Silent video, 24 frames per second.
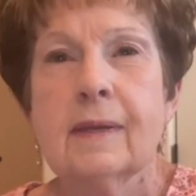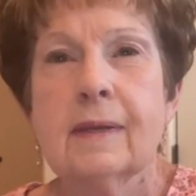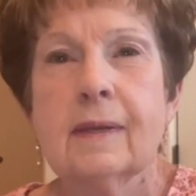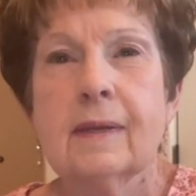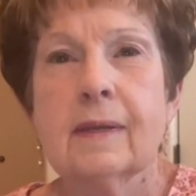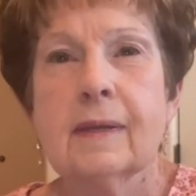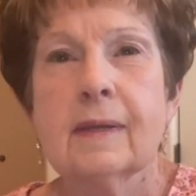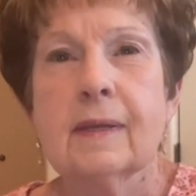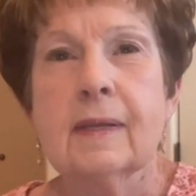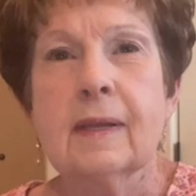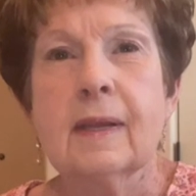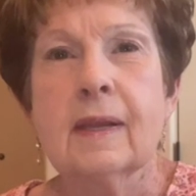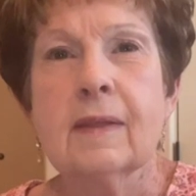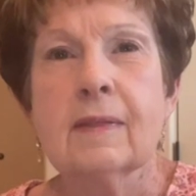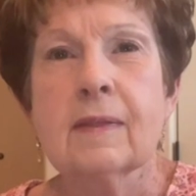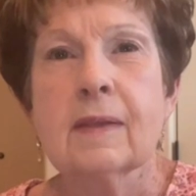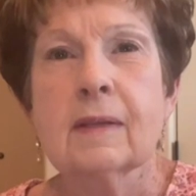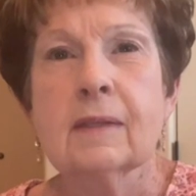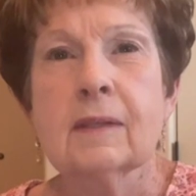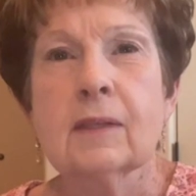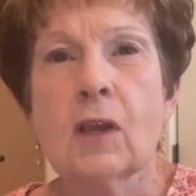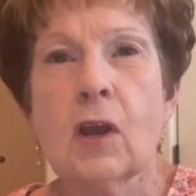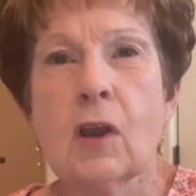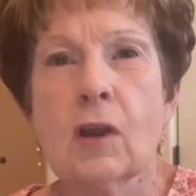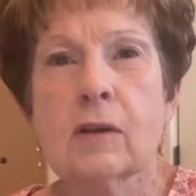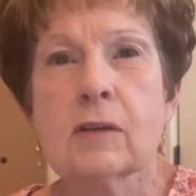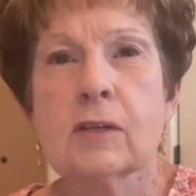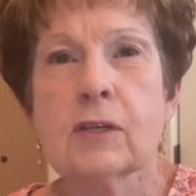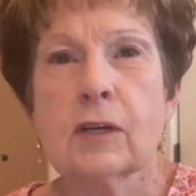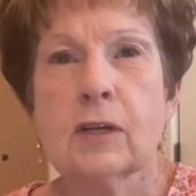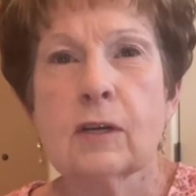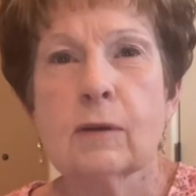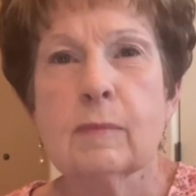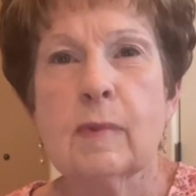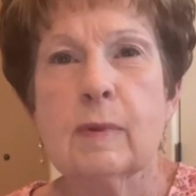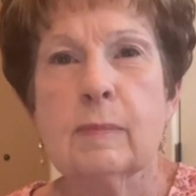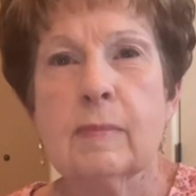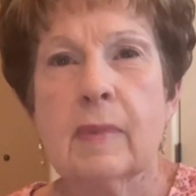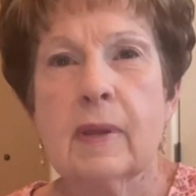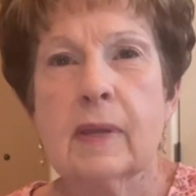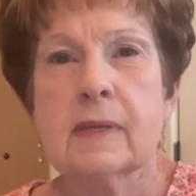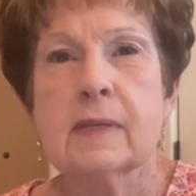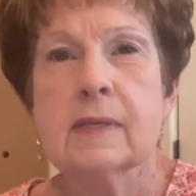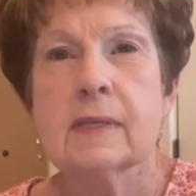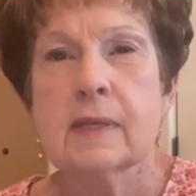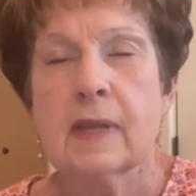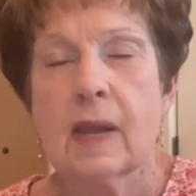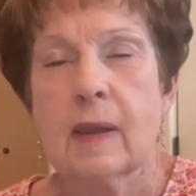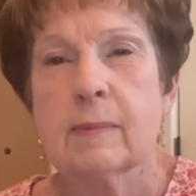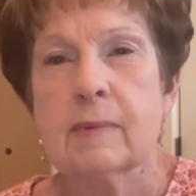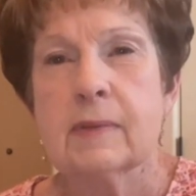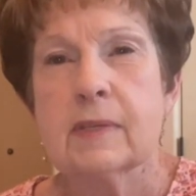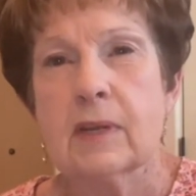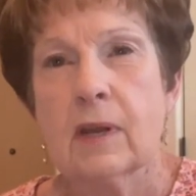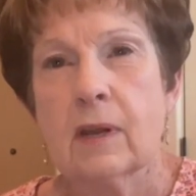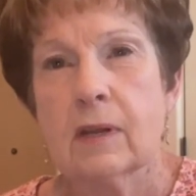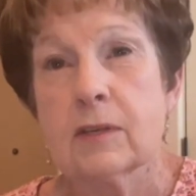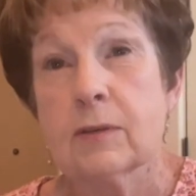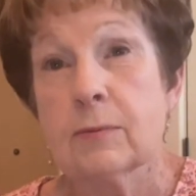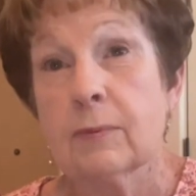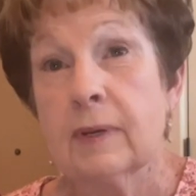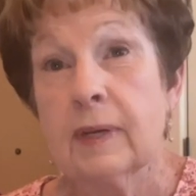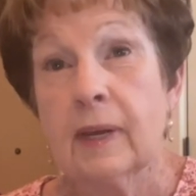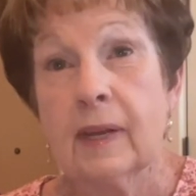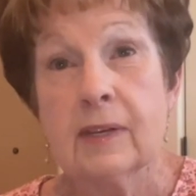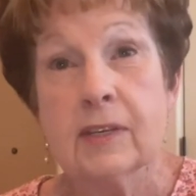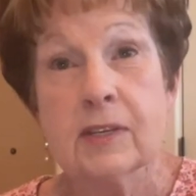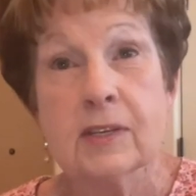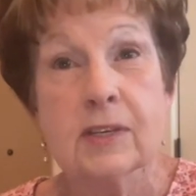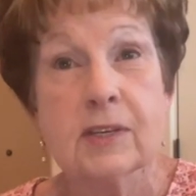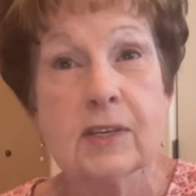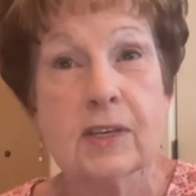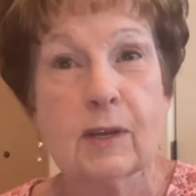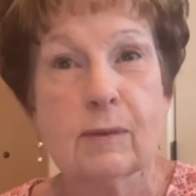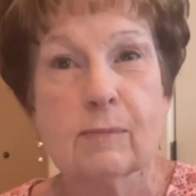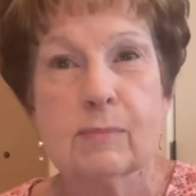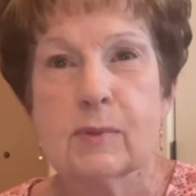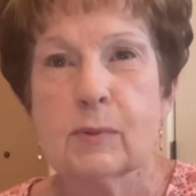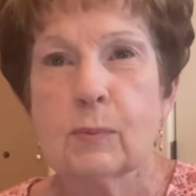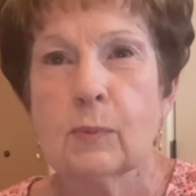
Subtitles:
in the long term, it may sabotage relationships.